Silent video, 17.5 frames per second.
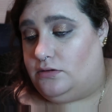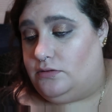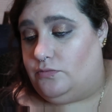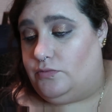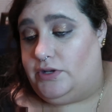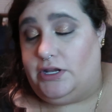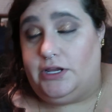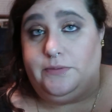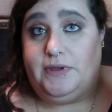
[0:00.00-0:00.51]

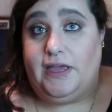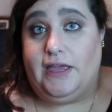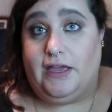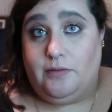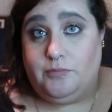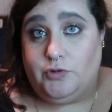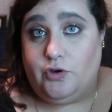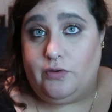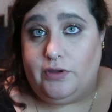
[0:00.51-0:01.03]
when I
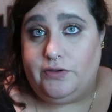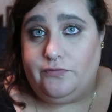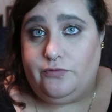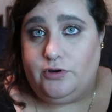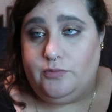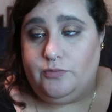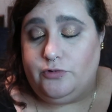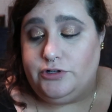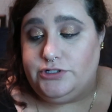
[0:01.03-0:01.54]
am going
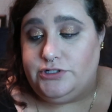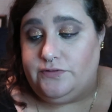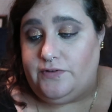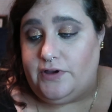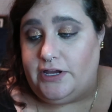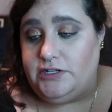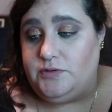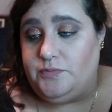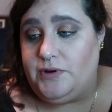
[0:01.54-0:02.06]
for a more
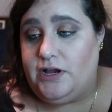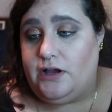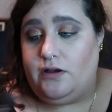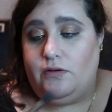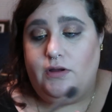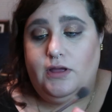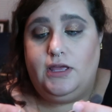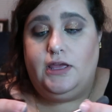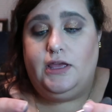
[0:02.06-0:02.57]
defined
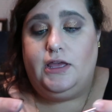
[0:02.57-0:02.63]
brow.